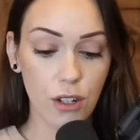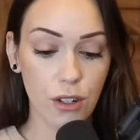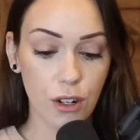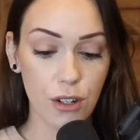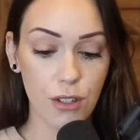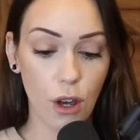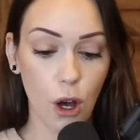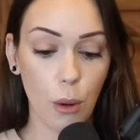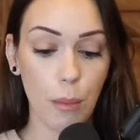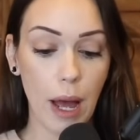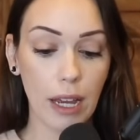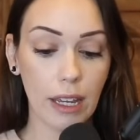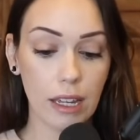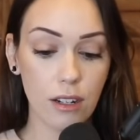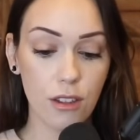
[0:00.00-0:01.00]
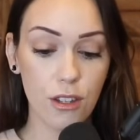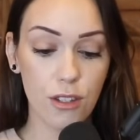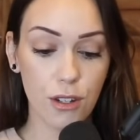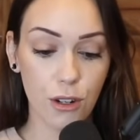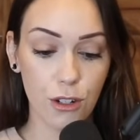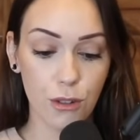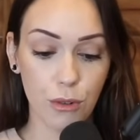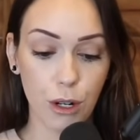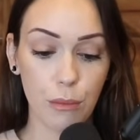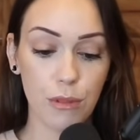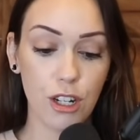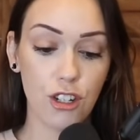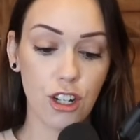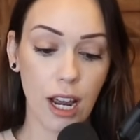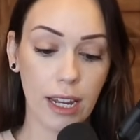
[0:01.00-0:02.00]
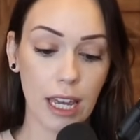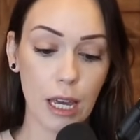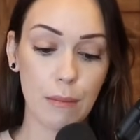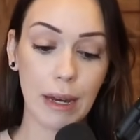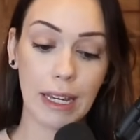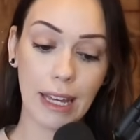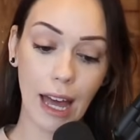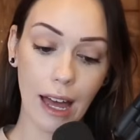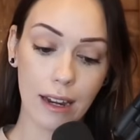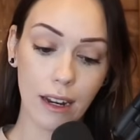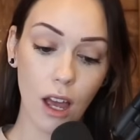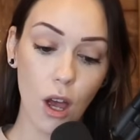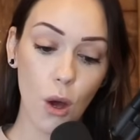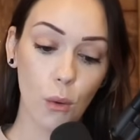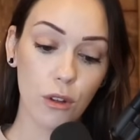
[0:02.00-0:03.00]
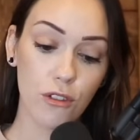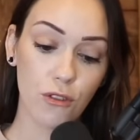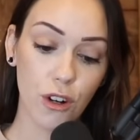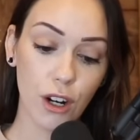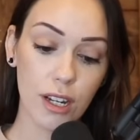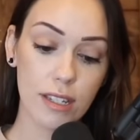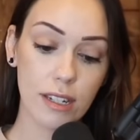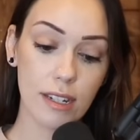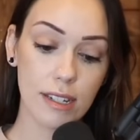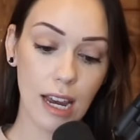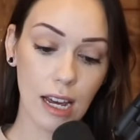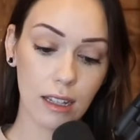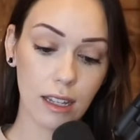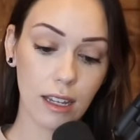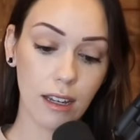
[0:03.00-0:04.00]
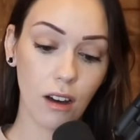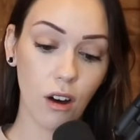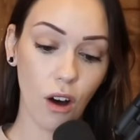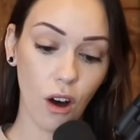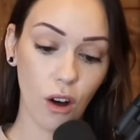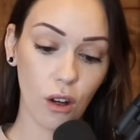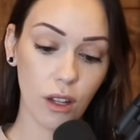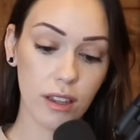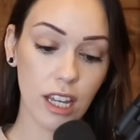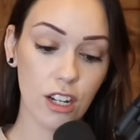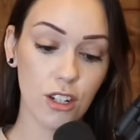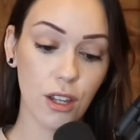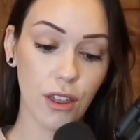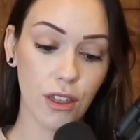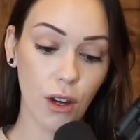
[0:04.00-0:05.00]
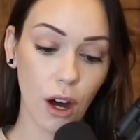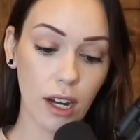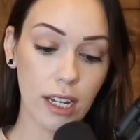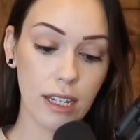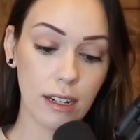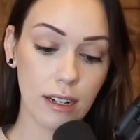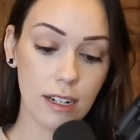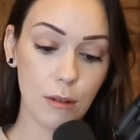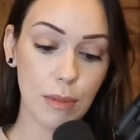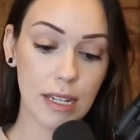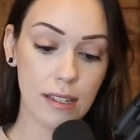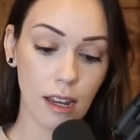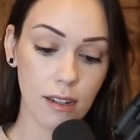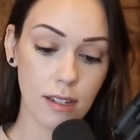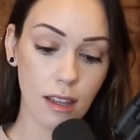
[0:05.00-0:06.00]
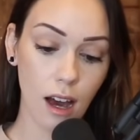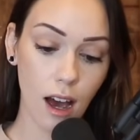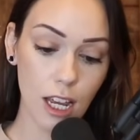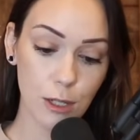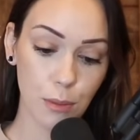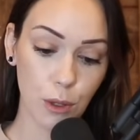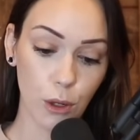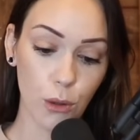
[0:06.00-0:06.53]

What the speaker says: Nurse Hall back into the search room to check him again, with Ferguson telling Hall that she thought he needed to be sent to the hospital.